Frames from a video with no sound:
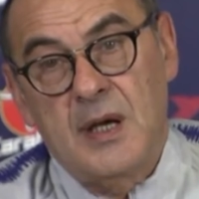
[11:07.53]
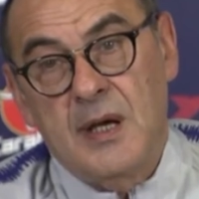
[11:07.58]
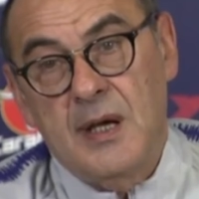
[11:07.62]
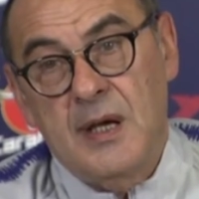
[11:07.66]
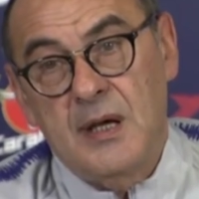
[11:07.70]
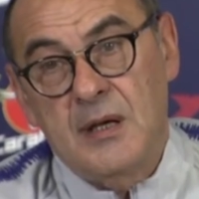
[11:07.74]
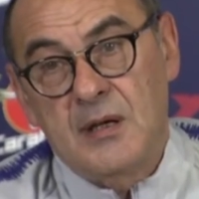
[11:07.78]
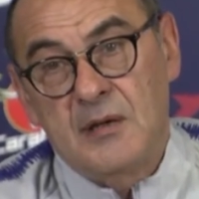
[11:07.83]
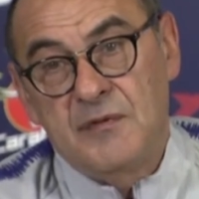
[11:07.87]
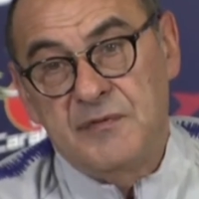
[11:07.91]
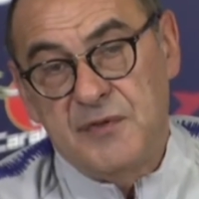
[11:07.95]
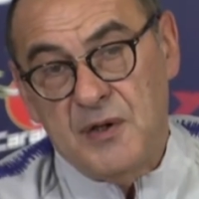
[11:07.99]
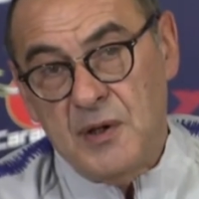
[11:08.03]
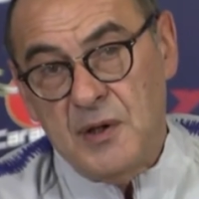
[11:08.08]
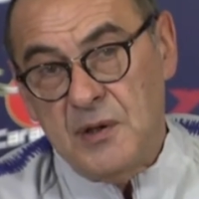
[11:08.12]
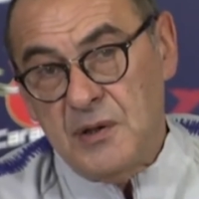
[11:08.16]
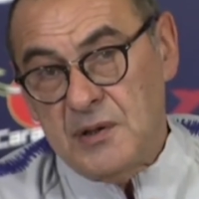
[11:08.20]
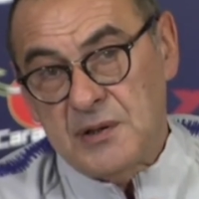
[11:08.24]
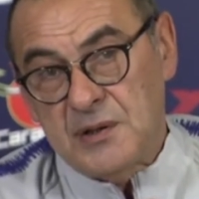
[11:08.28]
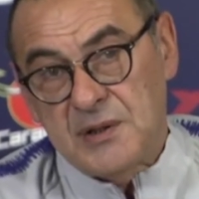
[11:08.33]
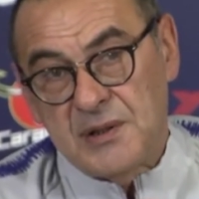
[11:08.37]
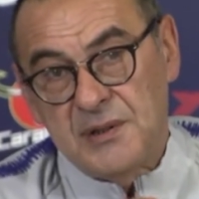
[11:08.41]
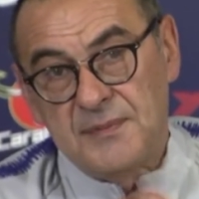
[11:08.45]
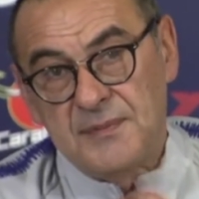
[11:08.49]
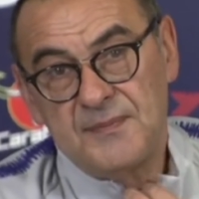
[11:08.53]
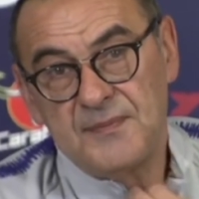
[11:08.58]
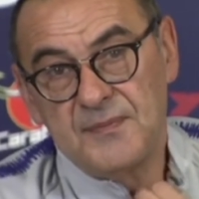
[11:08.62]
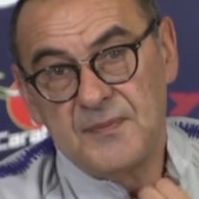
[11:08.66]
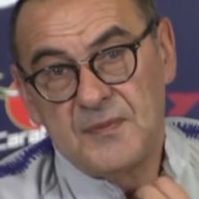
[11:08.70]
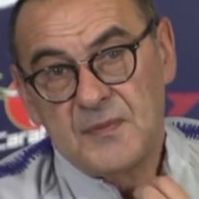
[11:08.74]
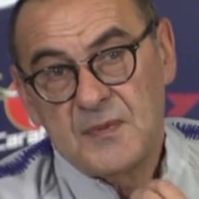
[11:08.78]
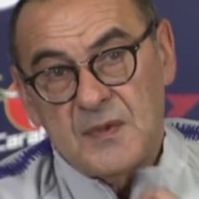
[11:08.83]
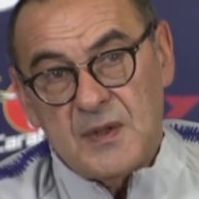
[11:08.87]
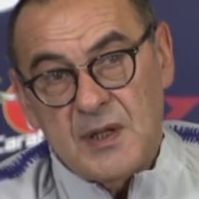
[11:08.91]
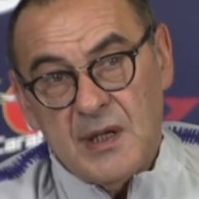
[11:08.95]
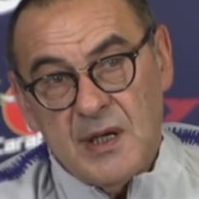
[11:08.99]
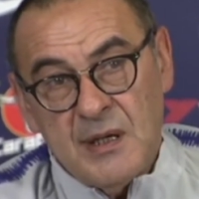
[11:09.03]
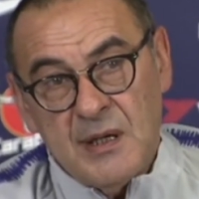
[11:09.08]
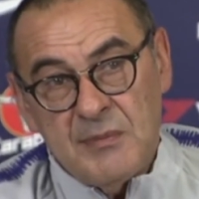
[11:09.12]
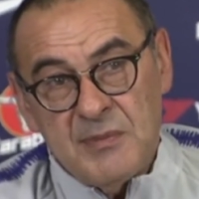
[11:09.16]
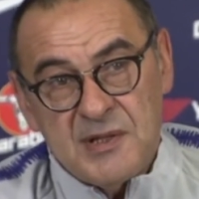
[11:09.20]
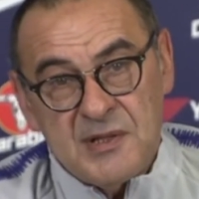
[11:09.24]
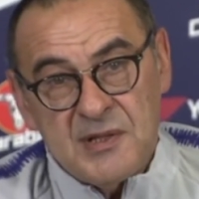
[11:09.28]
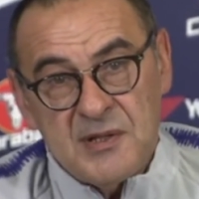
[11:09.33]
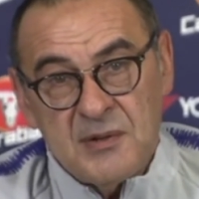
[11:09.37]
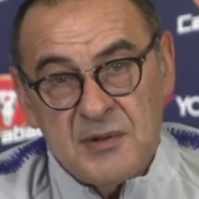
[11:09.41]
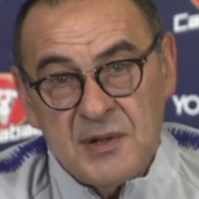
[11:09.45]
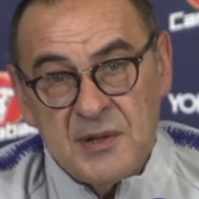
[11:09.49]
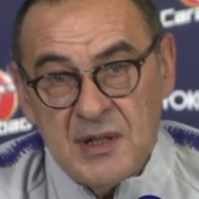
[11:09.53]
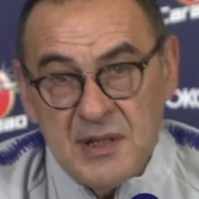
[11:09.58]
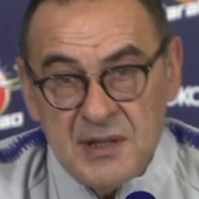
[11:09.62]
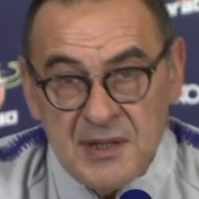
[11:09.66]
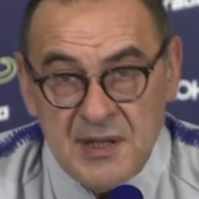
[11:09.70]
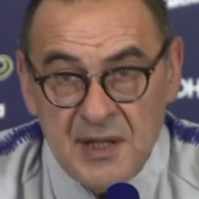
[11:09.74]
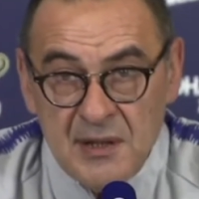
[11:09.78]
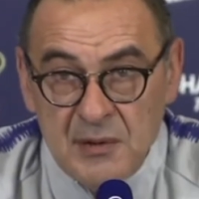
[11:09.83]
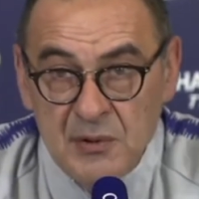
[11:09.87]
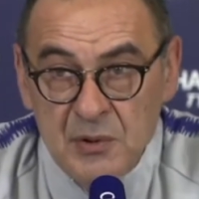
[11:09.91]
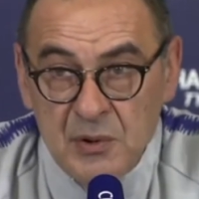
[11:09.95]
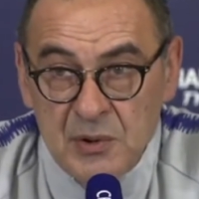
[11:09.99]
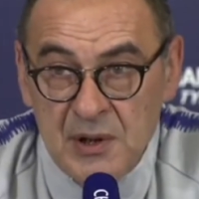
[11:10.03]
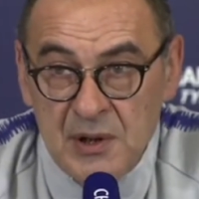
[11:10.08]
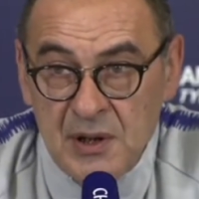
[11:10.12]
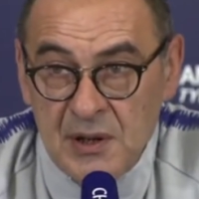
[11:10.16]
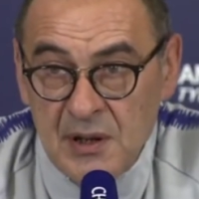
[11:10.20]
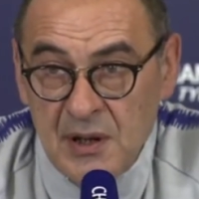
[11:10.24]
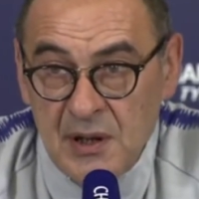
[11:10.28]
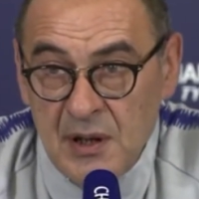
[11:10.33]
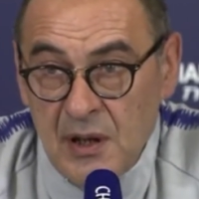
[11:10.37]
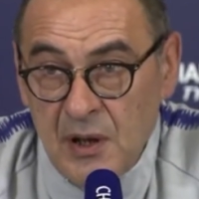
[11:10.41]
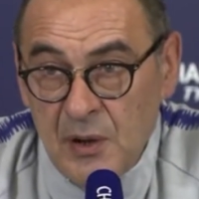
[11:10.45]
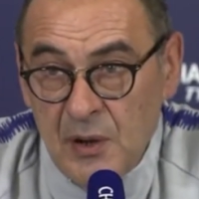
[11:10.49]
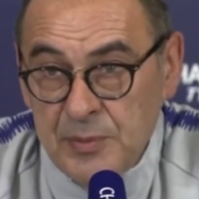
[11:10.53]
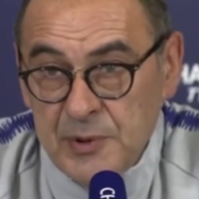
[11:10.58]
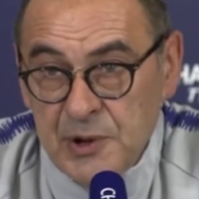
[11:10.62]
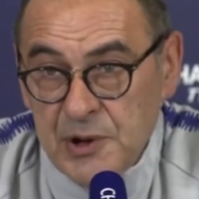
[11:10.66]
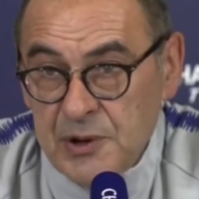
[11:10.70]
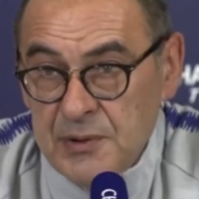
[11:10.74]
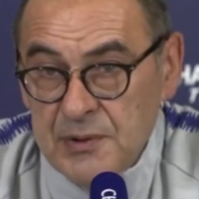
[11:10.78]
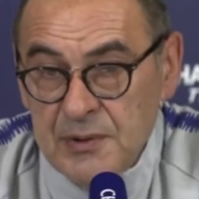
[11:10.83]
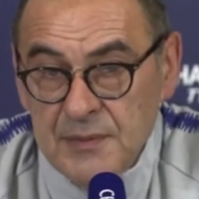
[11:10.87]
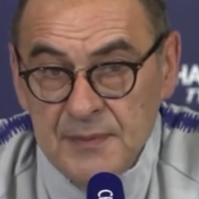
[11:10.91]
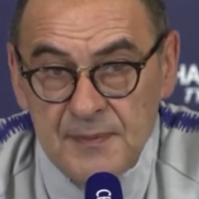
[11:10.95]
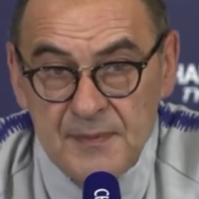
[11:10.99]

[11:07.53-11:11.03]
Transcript: Of course. Emerson is a good option.